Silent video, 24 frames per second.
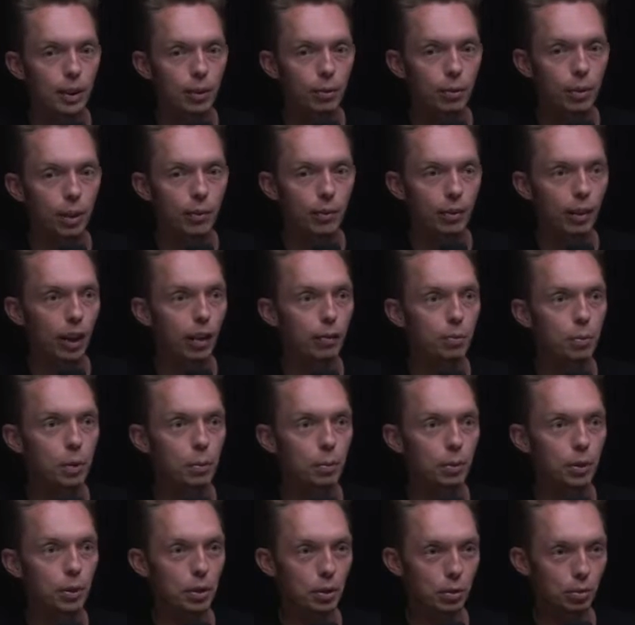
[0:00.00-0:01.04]
We have a Love
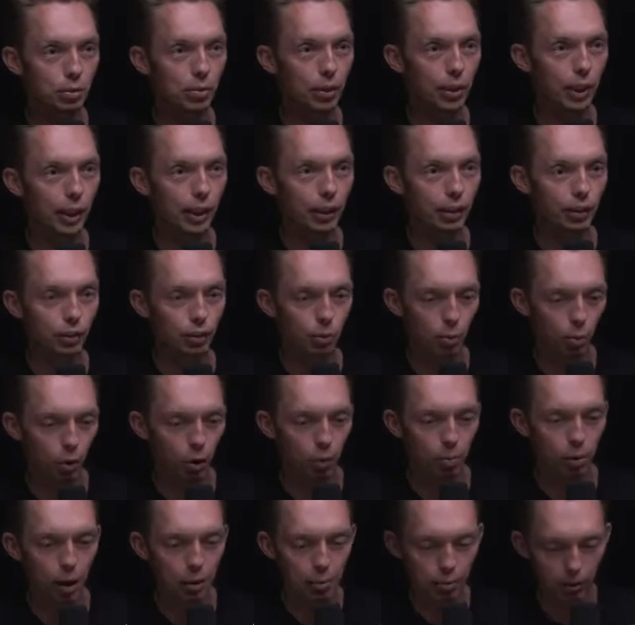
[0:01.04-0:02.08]
People Use Things
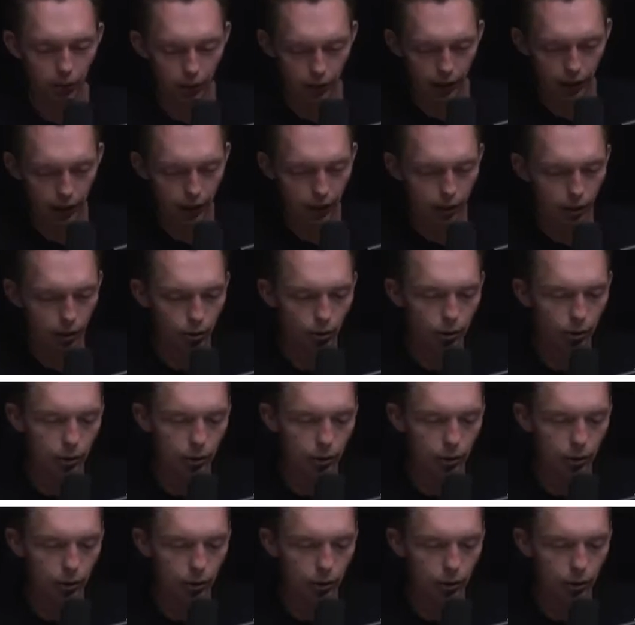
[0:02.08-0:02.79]
wallpaper over there that you